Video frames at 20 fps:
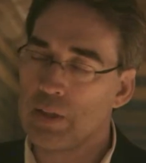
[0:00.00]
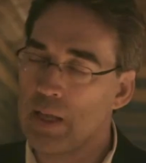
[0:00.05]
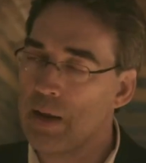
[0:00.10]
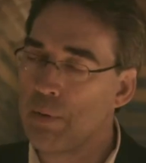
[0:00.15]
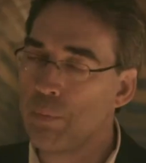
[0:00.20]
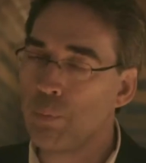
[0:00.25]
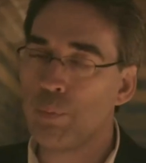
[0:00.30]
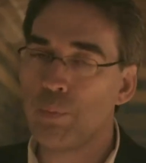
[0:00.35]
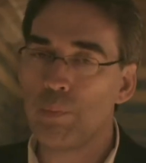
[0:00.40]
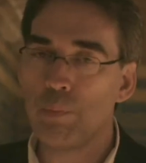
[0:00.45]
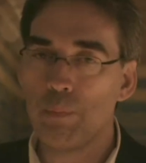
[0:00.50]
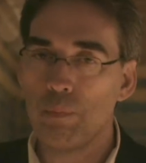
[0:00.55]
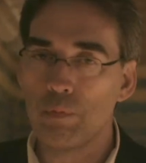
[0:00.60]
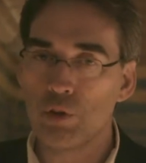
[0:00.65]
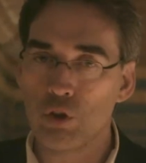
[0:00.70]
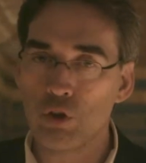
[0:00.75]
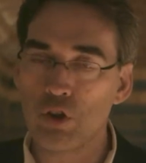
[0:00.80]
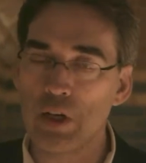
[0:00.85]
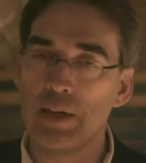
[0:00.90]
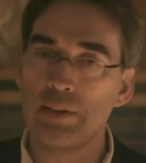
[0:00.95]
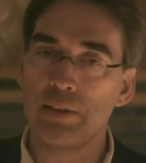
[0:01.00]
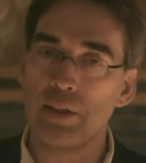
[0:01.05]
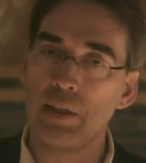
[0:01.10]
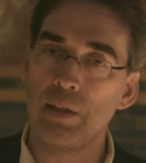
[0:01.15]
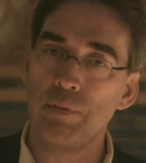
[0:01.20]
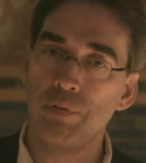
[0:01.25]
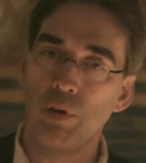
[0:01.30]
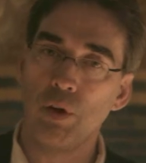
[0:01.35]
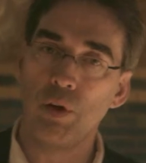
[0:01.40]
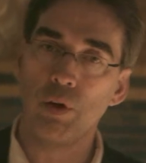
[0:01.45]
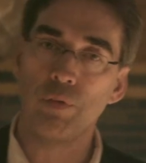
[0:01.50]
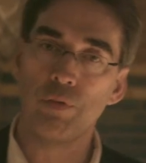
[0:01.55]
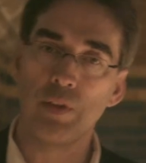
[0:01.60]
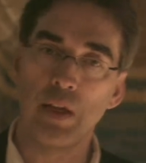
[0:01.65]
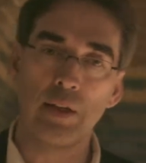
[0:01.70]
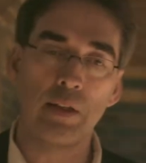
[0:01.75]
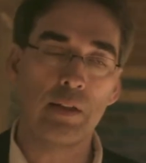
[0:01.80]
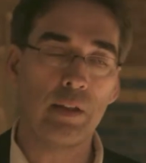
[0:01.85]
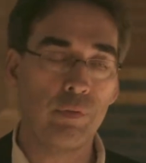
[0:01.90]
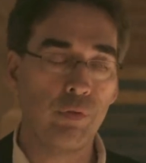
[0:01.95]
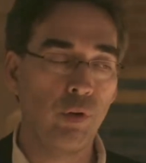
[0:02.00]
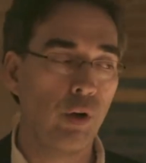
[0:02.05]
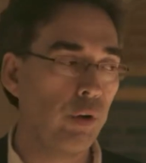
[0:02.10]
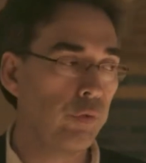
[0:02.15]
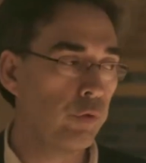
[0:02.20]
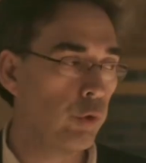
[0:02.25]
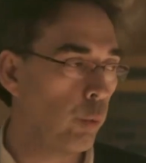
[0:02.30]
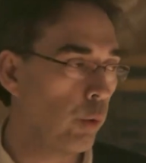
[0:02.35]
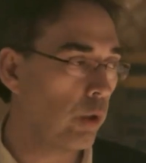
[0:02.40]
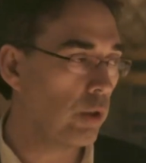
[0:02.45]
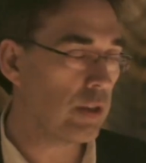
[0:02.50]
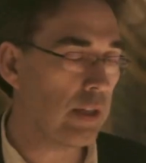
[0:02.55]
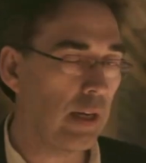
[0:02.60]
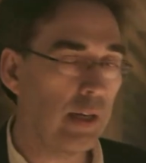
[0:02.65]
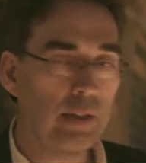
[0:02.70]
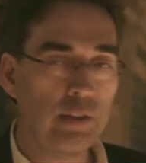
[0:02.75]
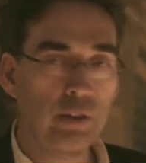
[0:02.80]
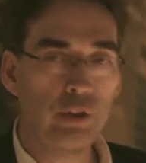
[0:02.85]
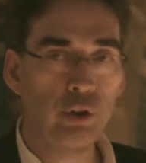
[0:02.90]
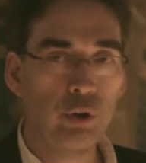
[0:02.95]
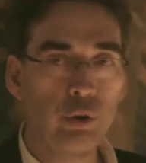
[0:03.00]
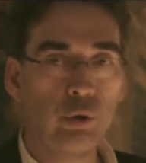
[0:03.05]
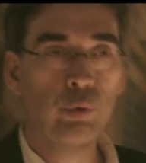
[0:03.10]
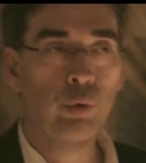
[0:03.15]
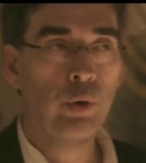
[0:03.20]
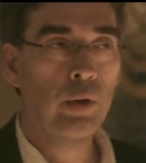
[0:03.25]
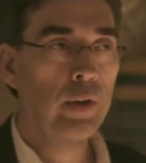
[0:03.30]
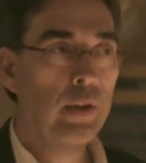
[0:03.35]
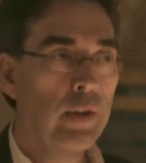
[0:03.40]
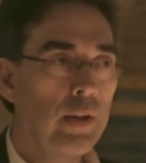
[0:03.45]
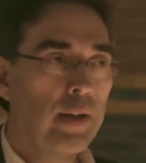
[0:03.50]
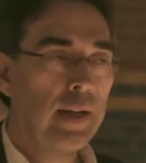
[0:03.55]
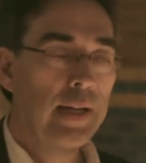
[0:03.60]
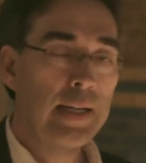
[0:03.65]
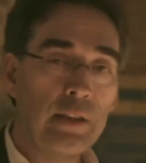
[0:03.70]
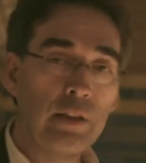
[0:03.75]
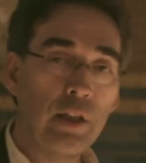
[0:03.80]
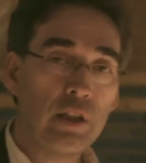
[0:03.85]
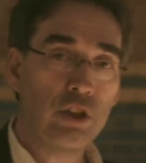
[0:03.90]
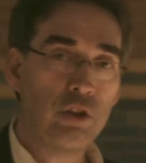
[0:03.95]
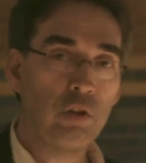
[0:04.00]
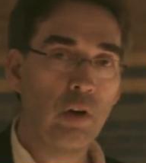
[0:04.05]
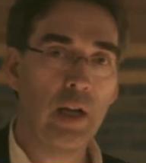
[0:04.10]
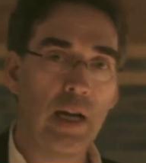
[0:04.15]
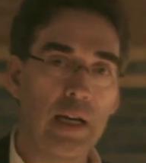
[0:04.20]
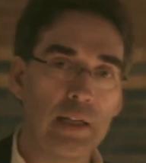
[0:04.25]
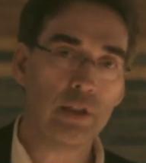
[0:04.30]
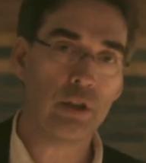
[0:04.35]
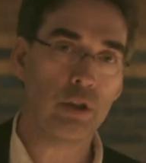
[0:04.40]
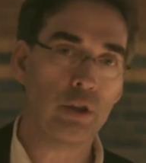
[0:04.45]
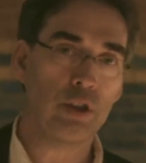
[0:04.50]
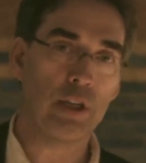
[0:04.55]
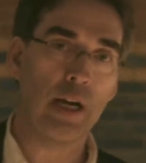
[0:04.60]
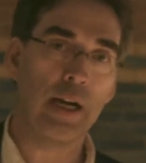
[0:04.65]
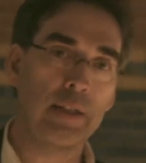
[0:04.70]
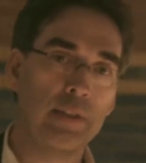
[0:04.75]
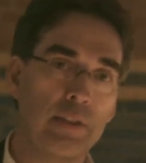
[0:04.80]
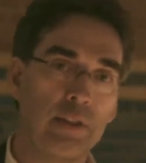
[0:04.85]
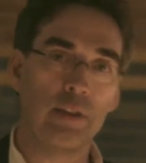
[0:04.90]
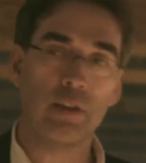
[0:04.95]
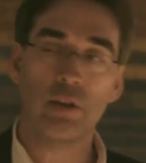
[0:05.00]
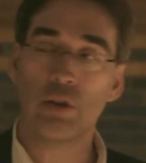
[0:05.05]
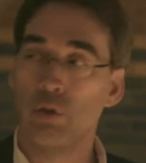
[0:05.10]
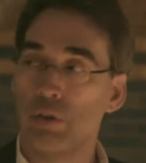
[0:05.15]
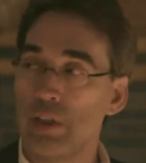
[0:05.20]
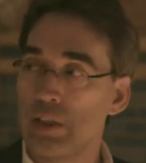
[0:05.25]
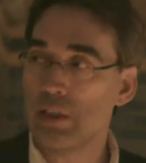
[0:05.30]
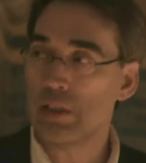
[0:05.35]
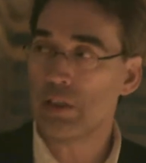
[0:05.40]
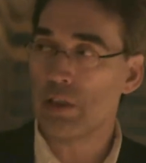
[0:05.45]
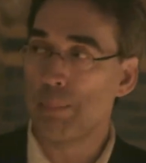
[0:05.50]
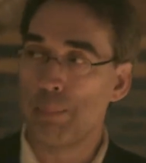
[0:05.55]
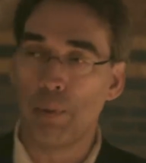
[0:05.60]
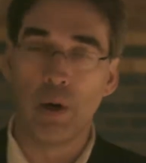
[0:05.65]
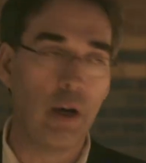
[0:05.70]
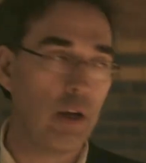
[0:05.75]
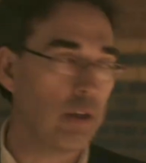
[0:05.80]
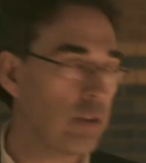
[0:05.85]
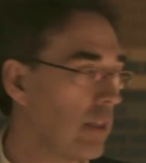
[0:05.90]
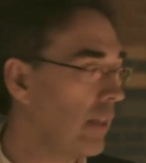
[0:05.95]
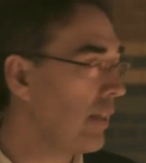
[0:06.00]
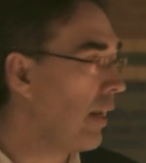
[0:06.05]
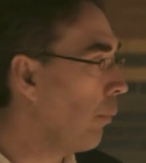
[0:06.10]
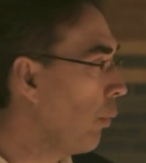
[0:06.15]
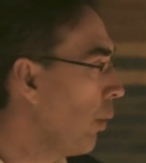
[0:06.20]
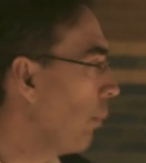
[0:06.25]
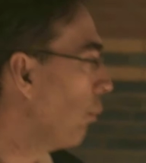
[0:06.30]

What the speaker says: then society evolved, and it evolved towards a new industrialized society. So this is the past, and then we